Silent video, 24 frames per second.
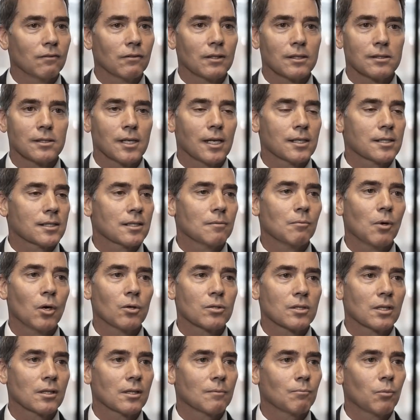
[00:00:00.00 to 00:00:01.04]
because that's the
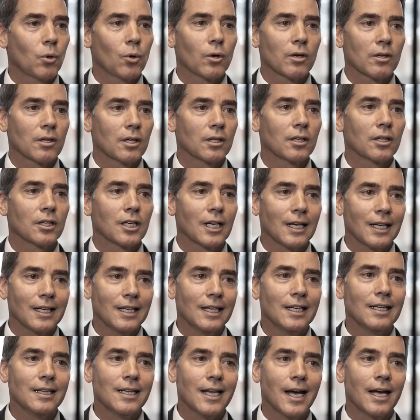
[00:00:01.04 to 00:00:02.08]
most important thing. You're going to
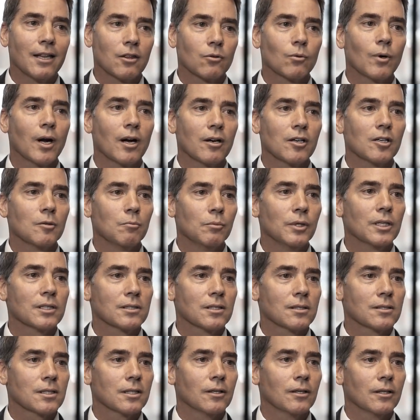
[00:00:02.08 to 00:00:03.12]
need that throughout your
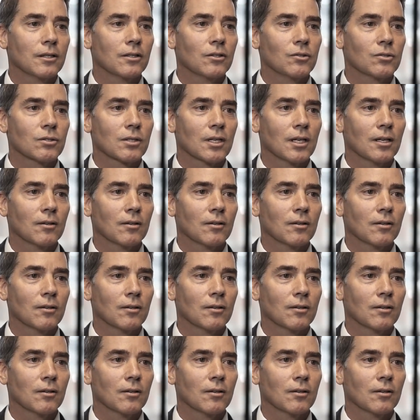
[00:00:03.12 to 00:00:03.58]
business here at Nu Skin.